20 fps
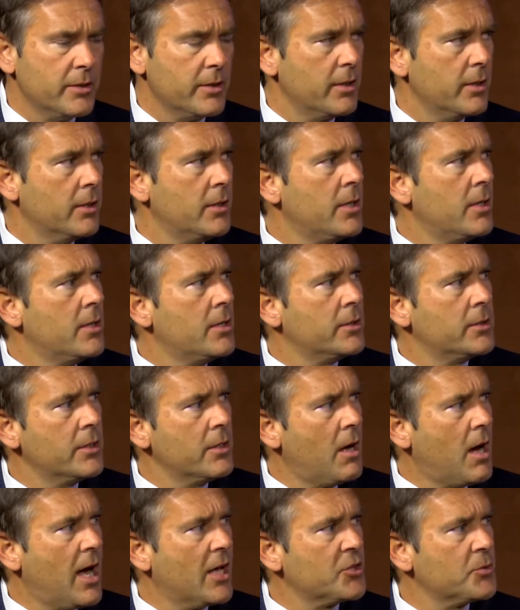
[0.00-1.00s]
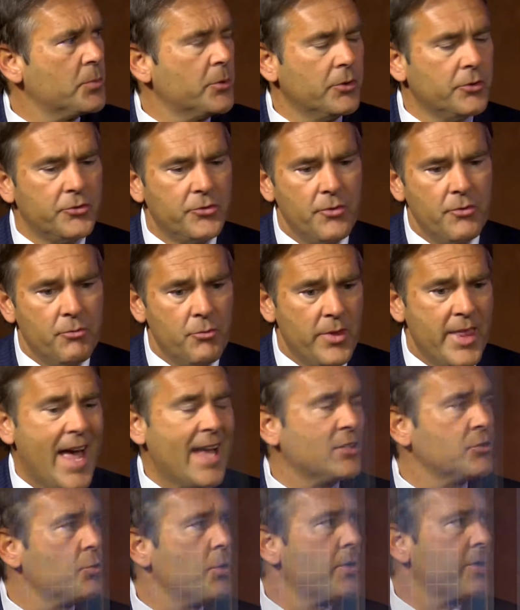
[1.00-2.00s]
to the hospitals.
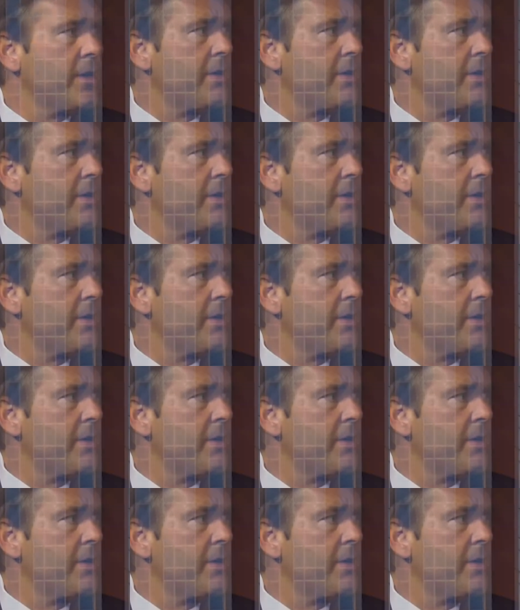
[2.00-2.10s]
That's where